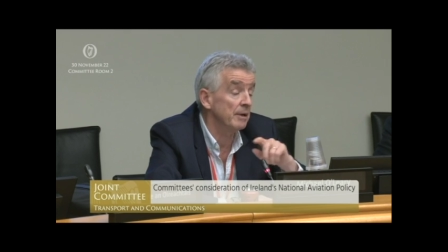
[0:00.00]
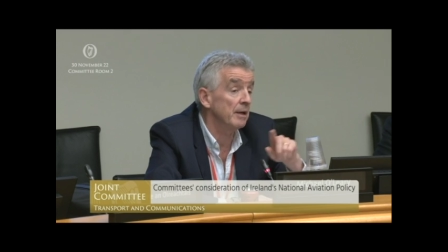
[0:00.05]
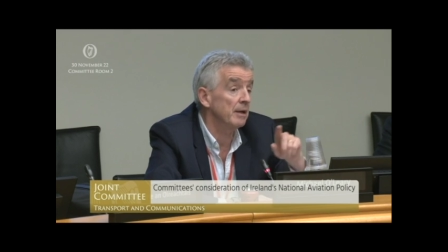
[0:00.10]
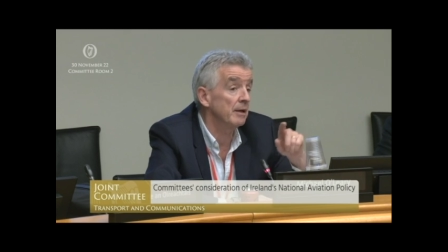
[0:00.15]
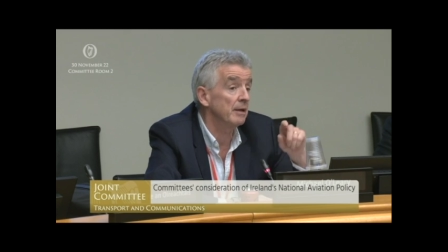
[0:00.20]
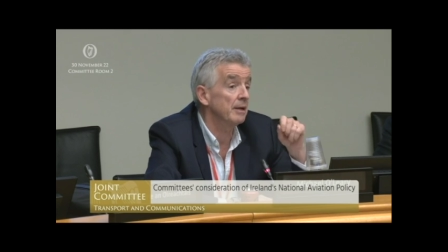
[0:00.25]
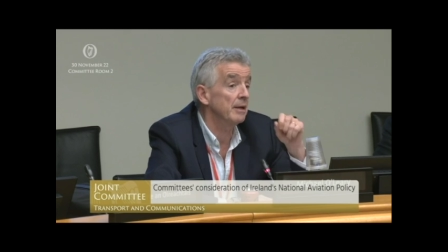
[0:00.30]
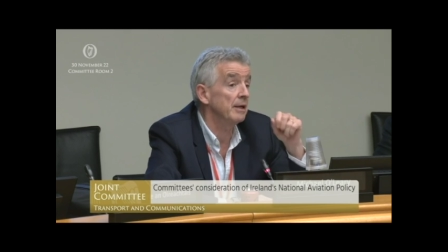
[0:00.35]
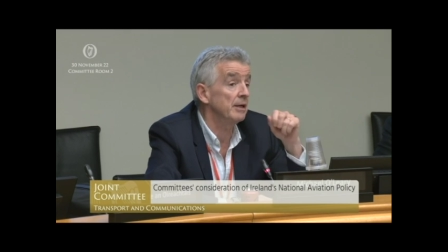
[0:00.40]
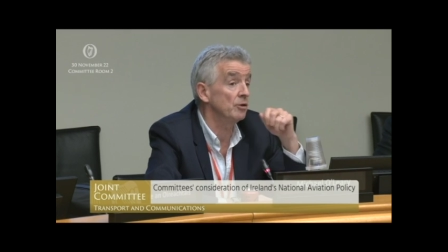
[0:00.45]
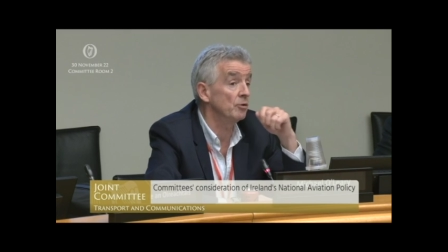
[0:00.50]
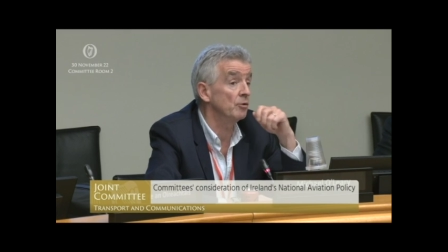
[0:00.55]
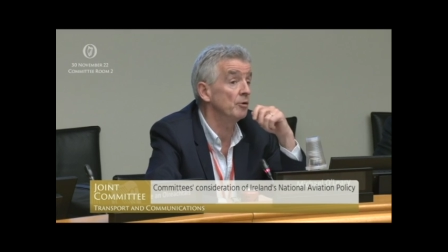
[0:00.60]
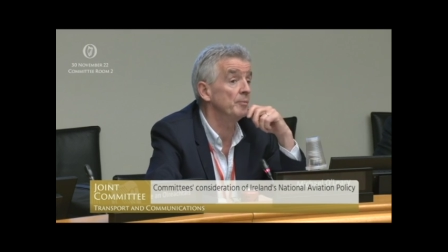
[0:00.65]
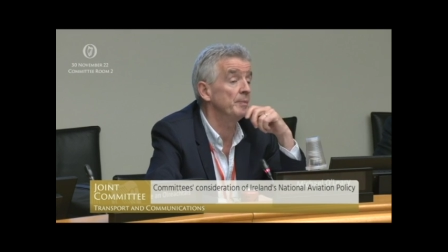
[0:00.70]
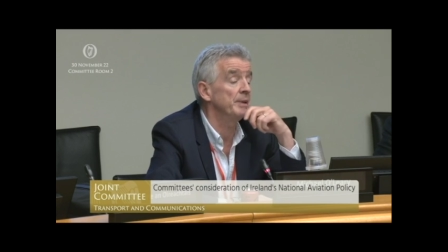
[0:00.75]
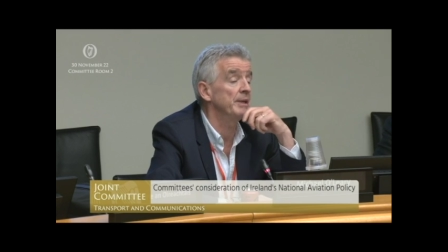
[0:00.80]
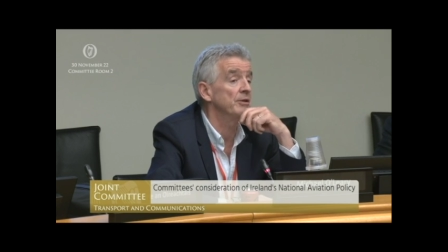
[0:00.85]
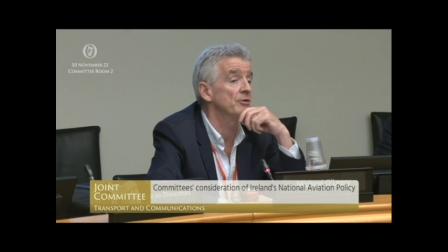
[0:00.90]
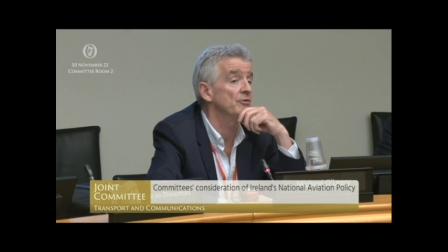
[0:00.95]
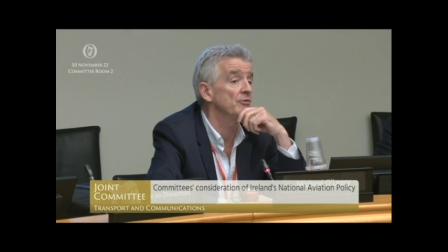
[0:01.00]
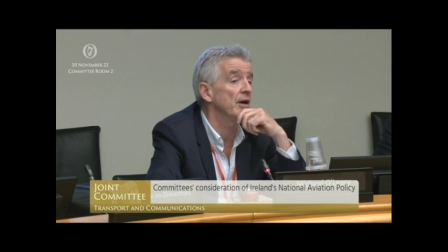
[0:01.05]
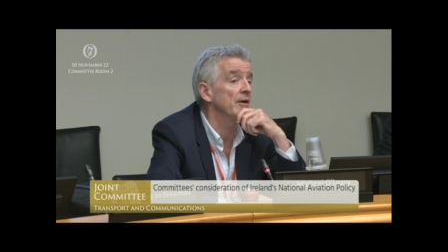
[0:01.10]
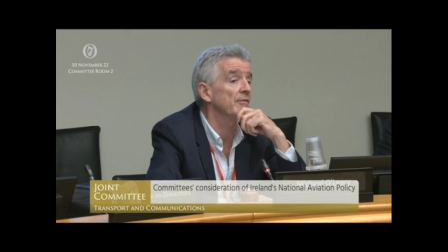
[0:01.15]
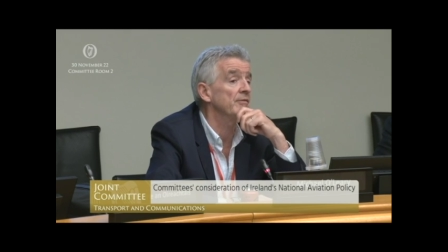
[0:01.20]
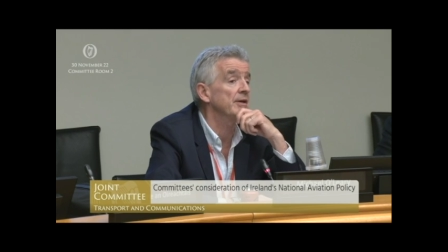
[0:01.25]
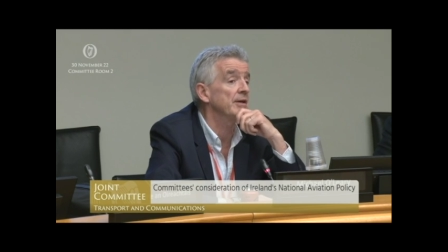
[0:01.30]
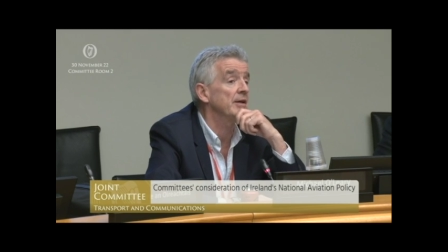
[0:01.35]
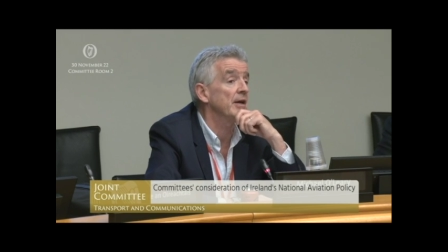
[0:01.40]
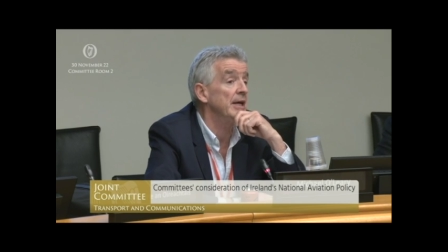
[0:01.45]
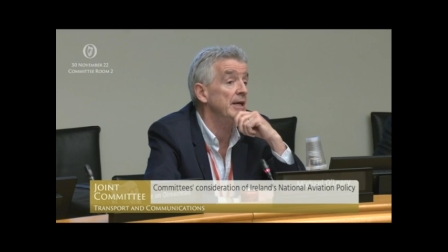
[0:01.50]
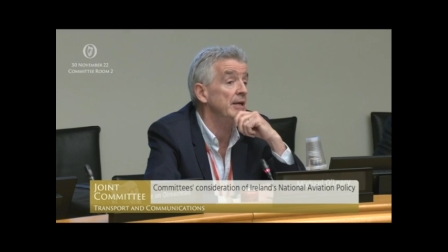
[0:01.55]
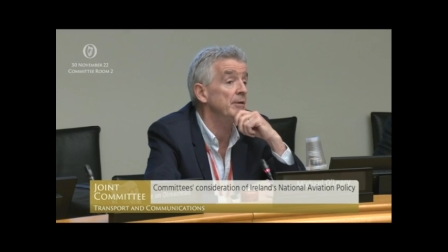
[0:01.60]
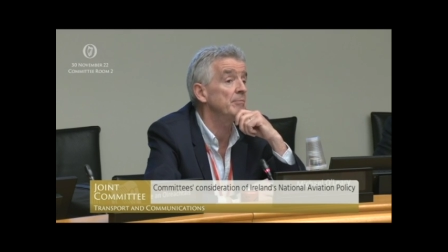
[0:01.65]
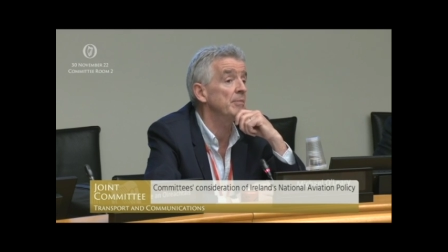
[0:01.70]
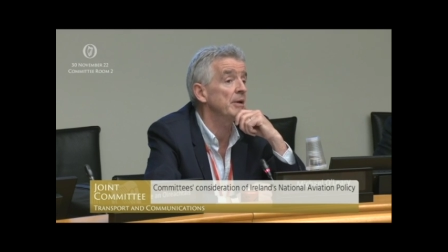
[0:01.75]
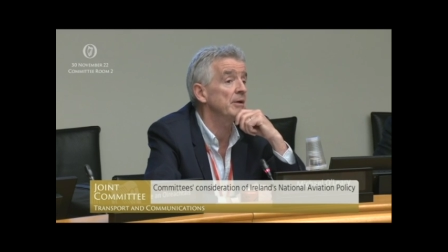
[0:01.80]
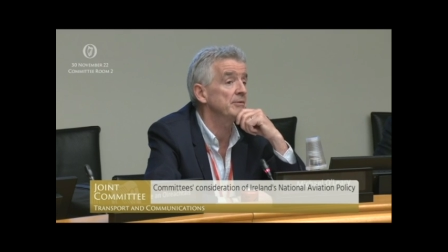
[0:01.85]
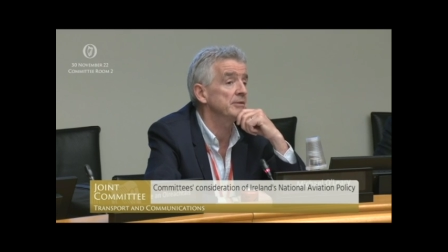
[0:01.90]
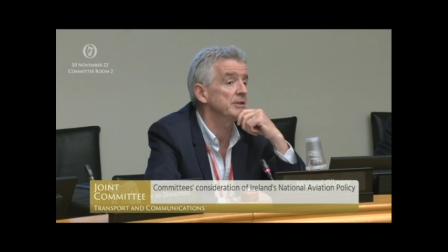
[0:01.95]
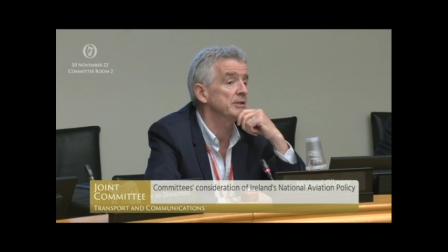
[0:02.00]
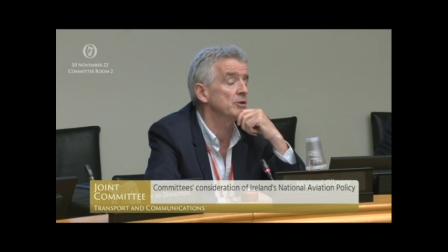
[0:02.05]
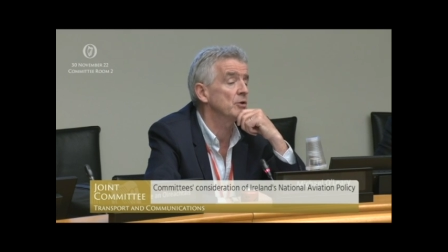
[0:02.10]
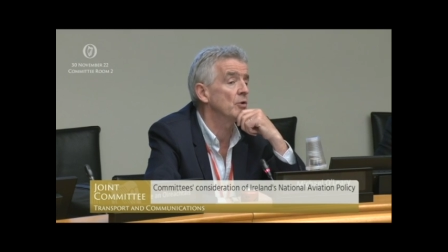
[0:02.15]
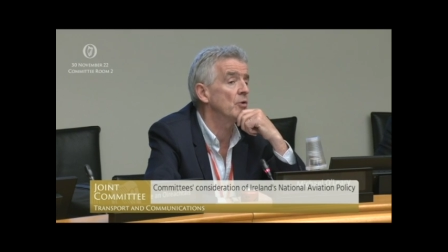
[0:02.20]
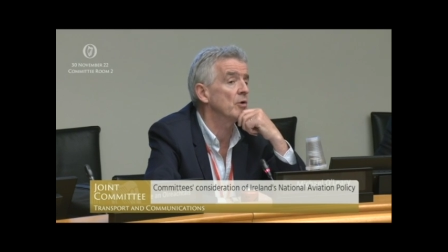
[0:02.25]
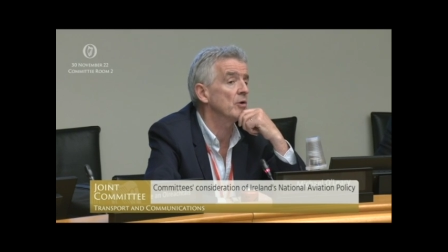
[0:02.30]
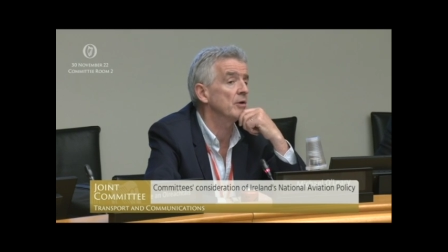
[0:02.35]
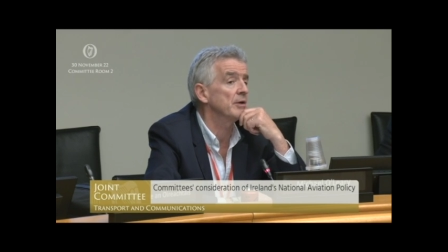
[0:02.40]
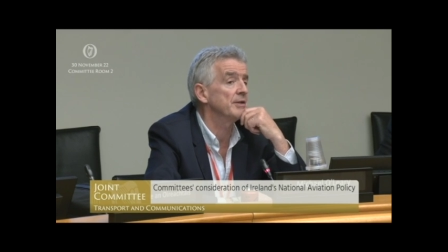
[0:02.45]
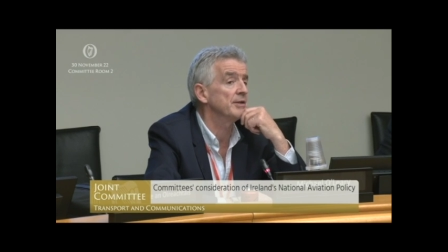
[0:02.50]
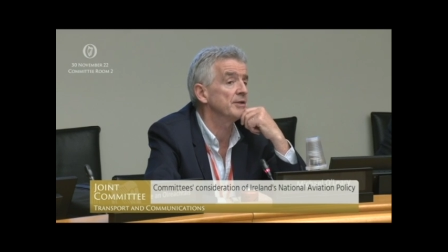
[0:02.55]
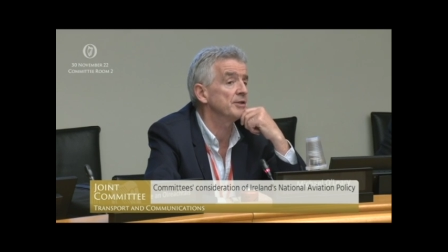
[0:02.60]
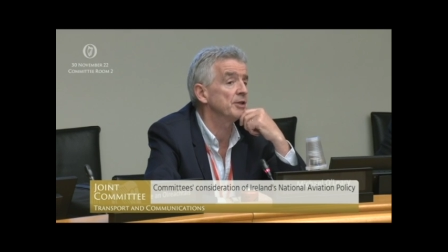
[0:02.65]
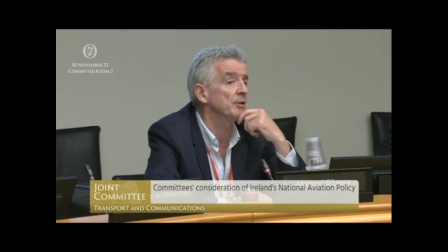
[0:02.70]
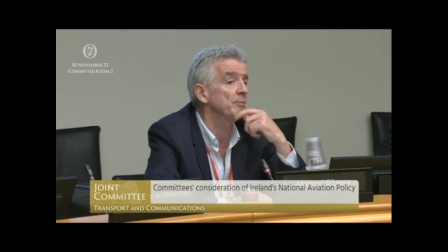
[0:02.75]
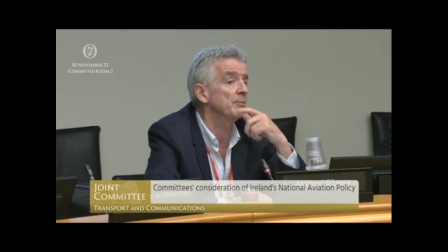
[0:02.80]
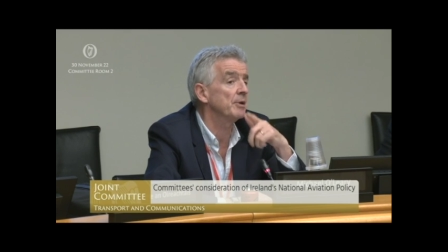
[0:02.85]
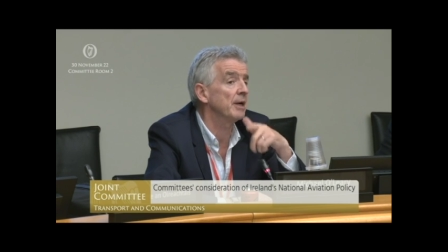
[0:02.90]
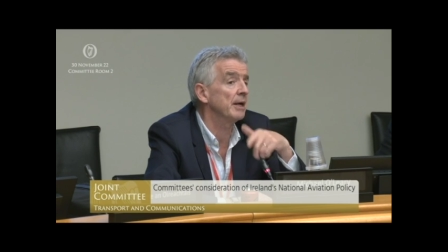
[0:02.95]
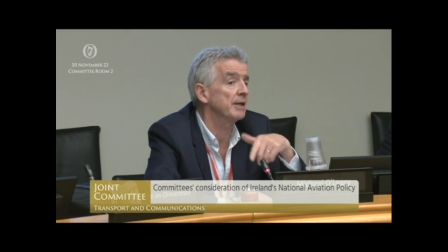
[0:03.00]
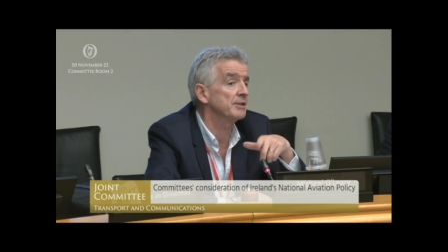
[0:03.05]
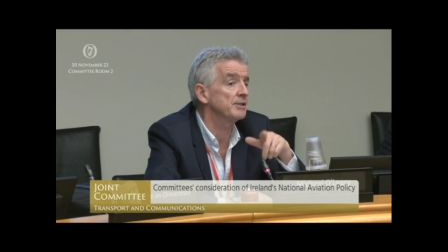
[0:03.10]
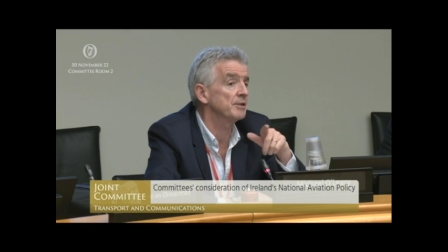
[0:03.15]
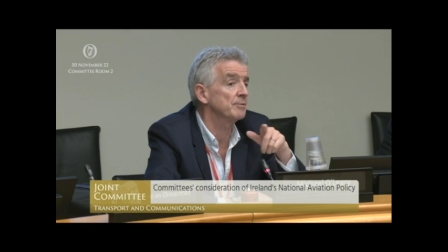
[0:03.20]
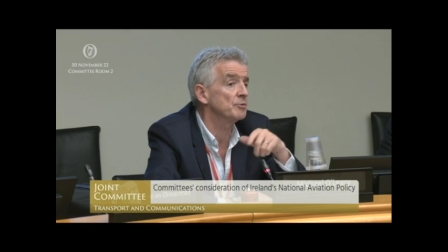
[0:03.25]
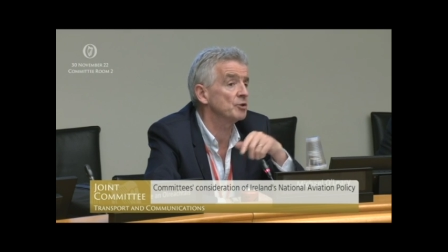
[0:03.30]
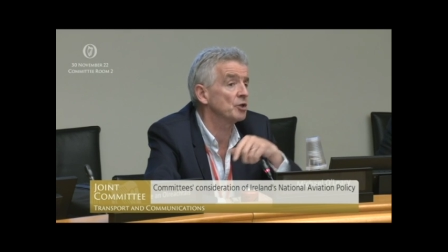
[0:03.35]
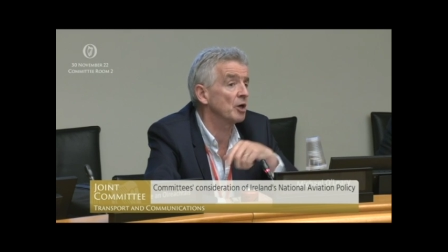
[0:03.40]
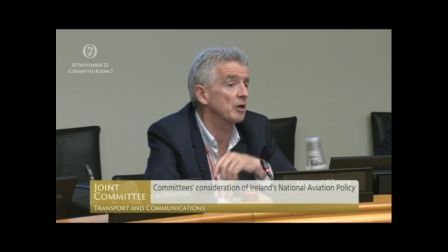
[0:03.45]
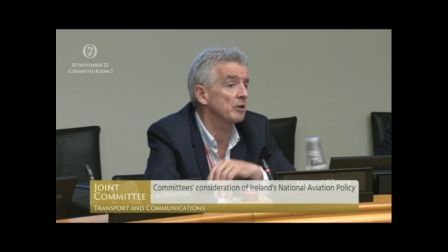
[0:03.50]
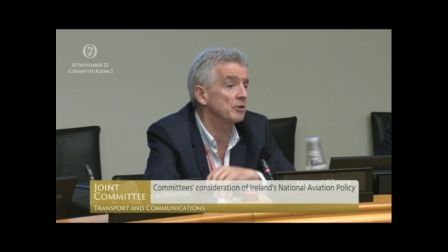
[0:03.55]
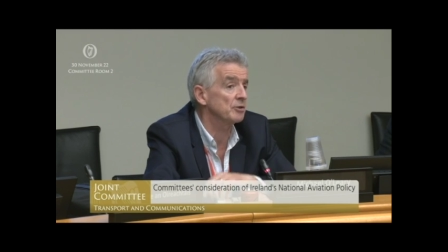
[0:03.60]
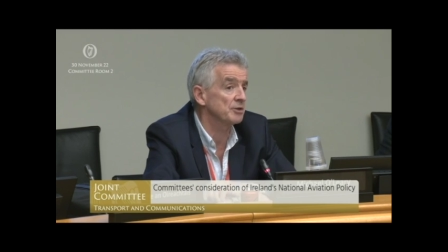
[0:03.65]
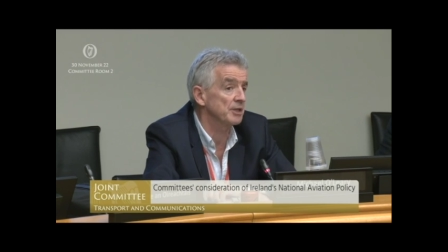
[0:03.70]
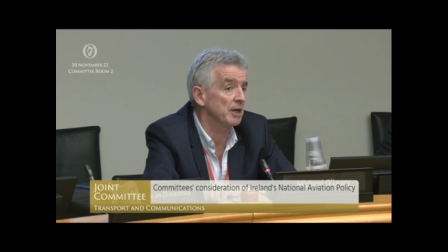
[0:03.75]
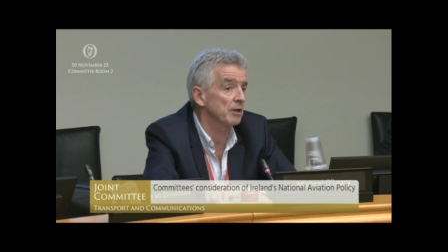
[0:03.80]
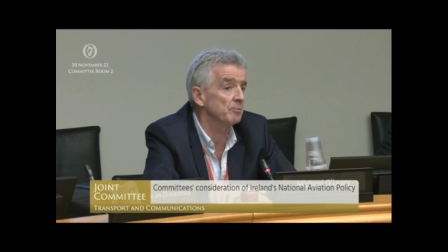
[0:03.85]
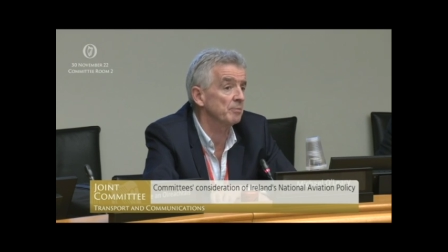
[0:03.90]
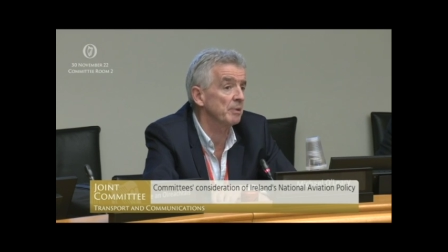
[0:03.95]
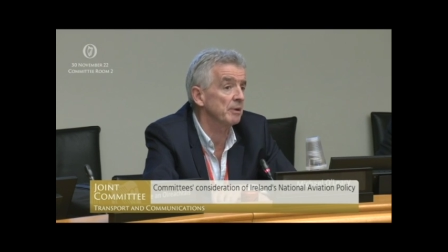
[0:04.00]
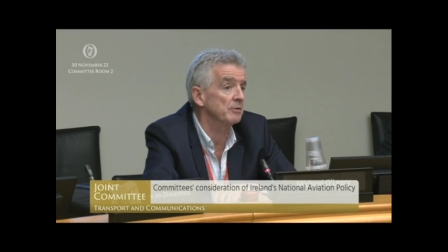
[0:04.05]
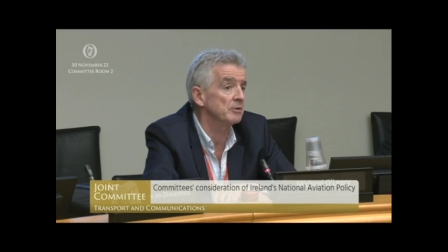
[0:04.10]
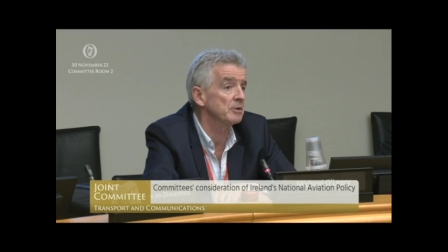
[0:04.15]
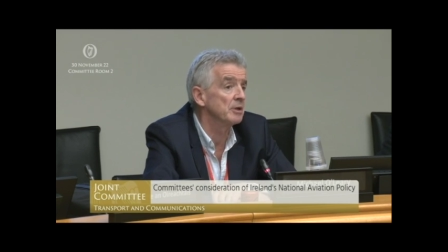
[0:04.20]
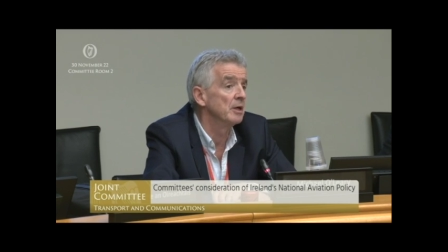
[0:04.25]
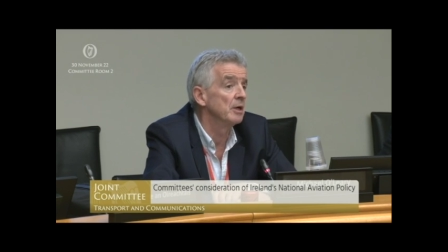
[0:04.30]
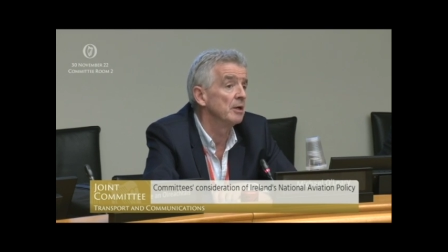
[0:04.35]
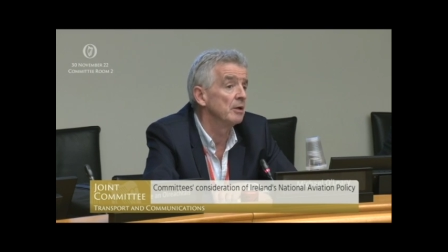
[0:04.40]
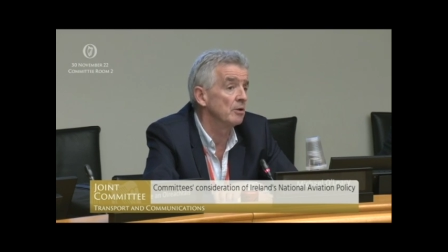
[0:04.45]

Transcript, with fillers: uh, European traffic inbound into Cork in the summer and some charters outbound.